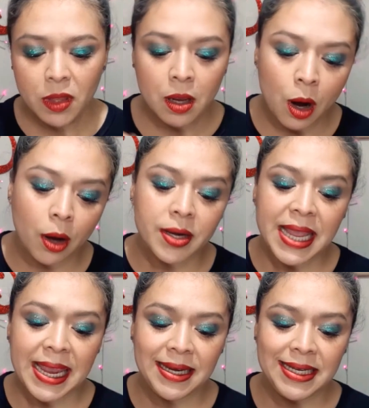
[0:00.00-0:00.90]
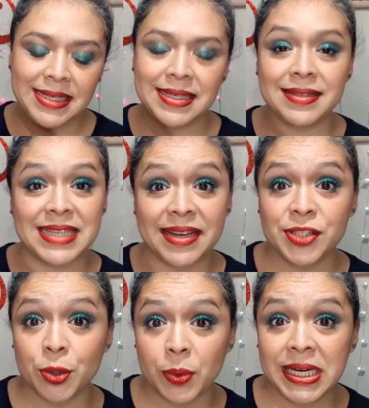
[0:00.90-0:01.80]
Hard Candy's
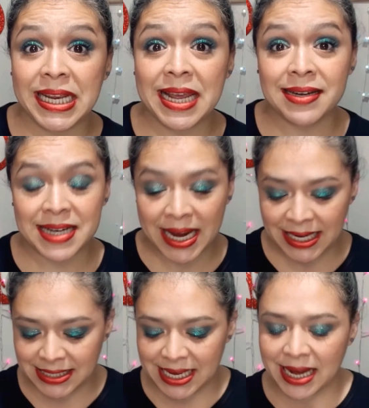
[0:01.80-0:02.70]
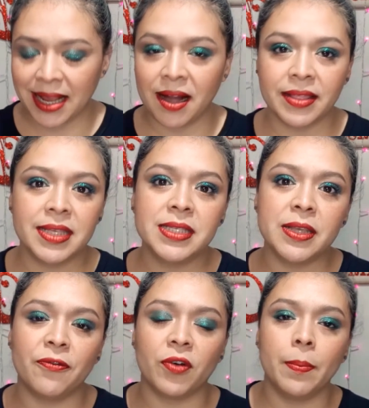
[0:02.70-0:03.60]
Santorini Nights, and I got this
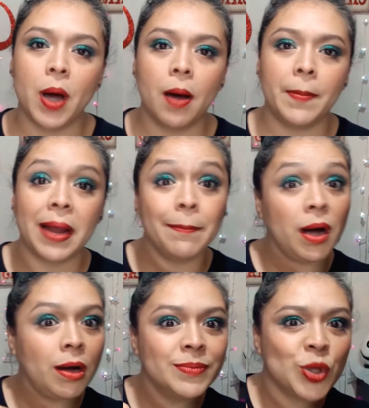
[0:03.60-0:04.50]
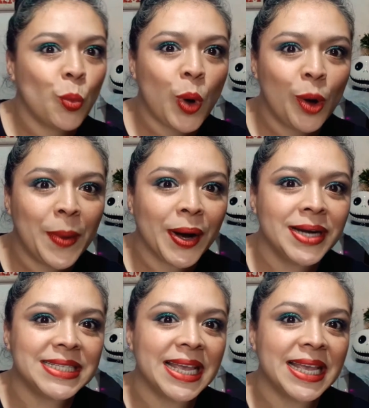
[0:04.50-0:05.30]
from my mom's Walmart,